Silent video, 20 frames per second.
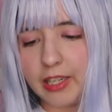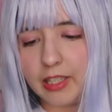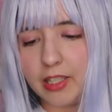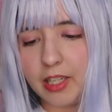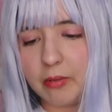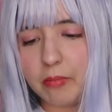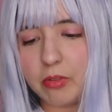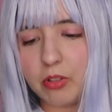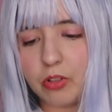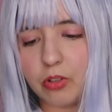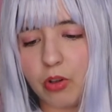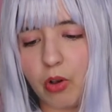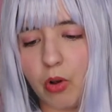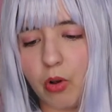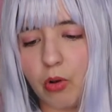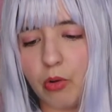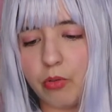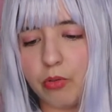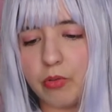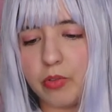items,
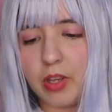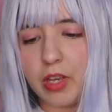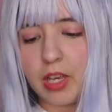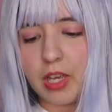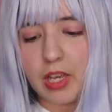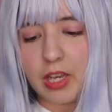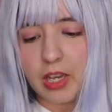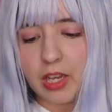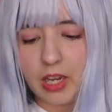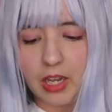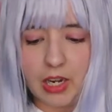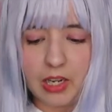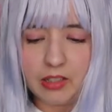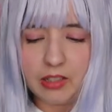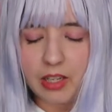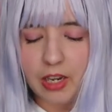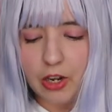so it is